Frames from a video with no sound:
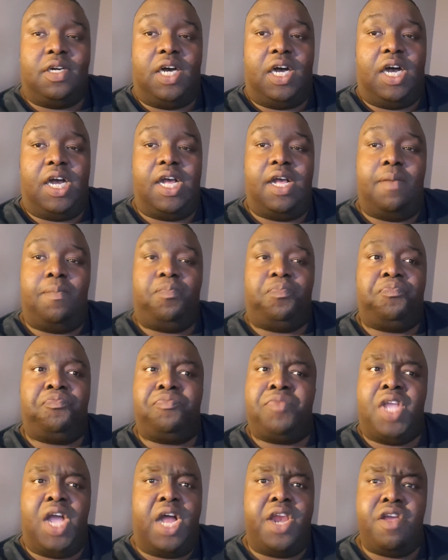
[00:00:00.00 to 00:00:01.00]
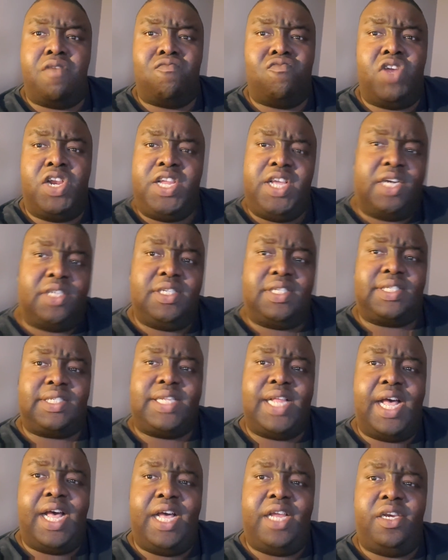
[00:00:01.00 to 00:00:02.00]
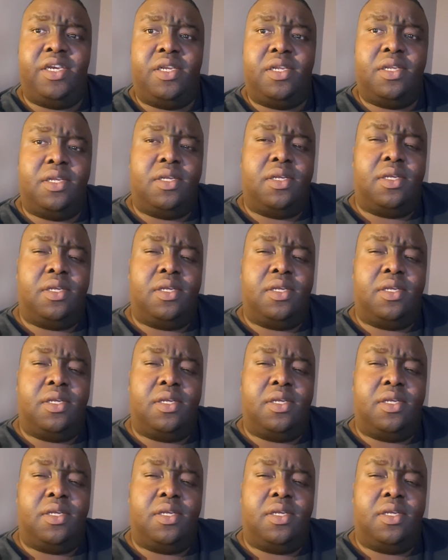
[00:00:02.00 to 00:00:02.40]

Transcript: I don't really understand